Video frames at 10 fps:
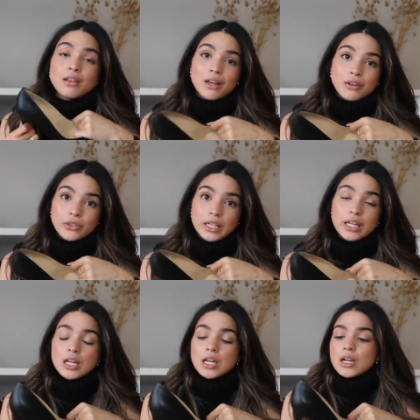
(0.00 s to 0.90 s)

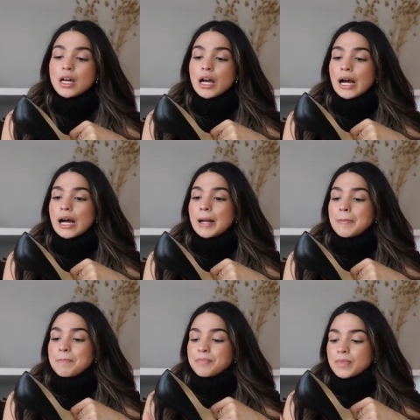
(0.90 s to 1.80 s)
thankfully.
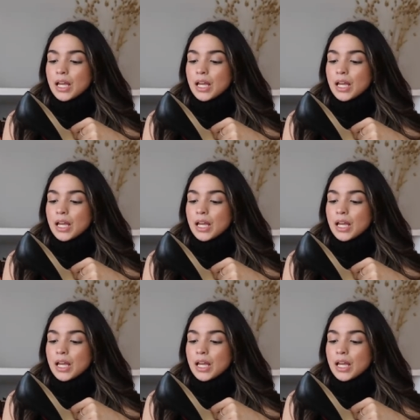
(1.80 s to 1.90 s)
Um,